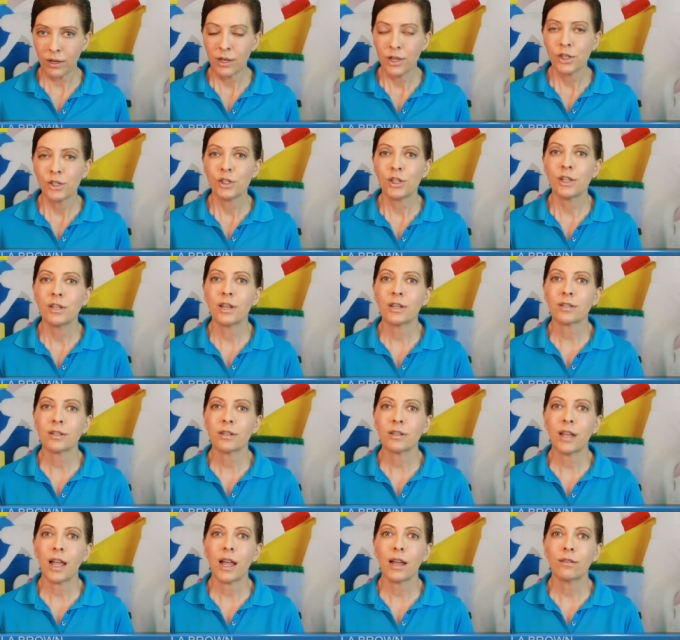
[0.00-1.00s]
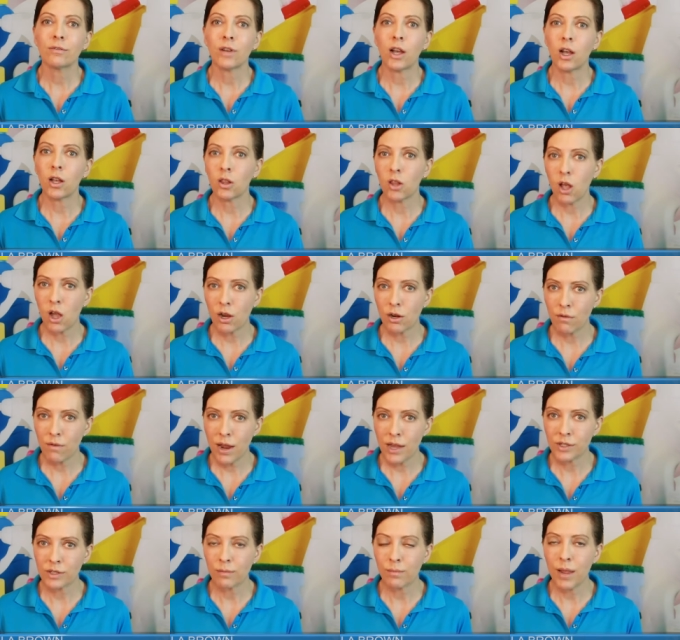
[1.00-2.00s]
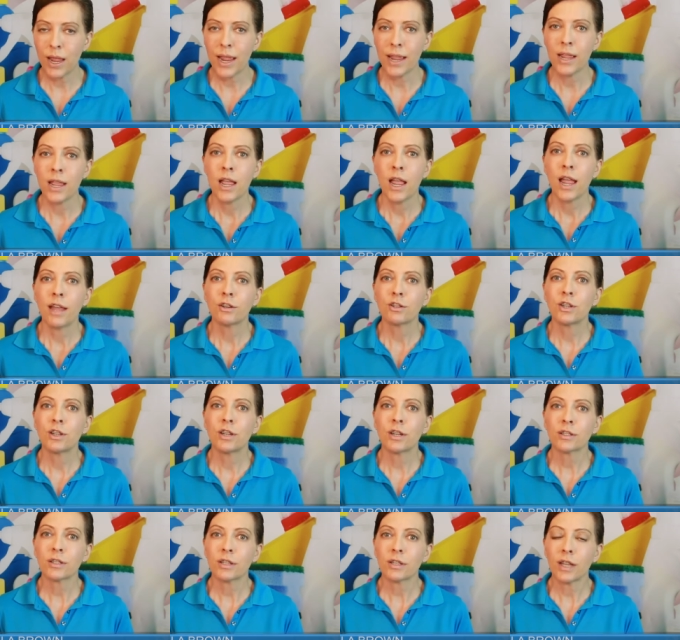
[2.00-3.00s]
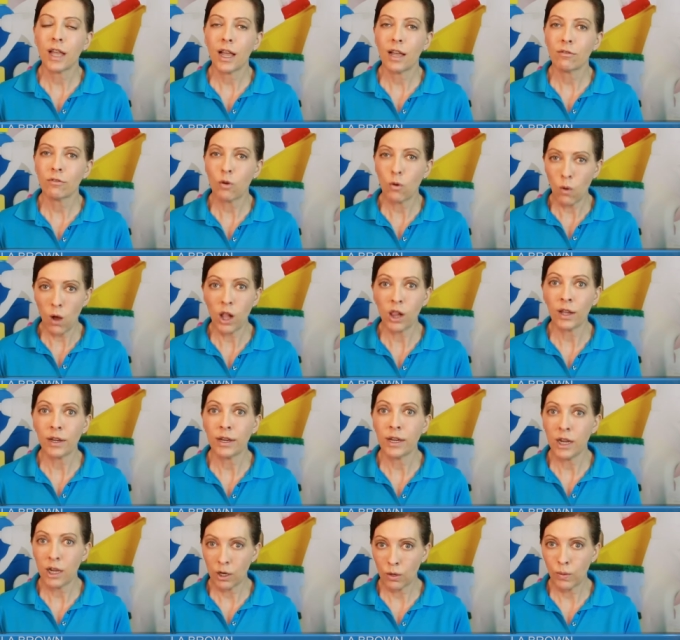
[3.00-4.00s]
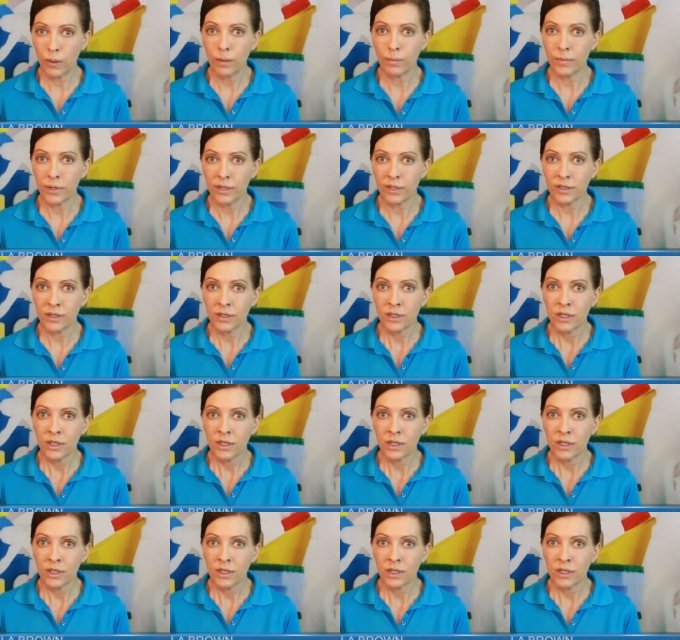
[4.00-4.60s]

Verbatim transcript: She doesn't have a long resume, and she doesn't have quality equipment.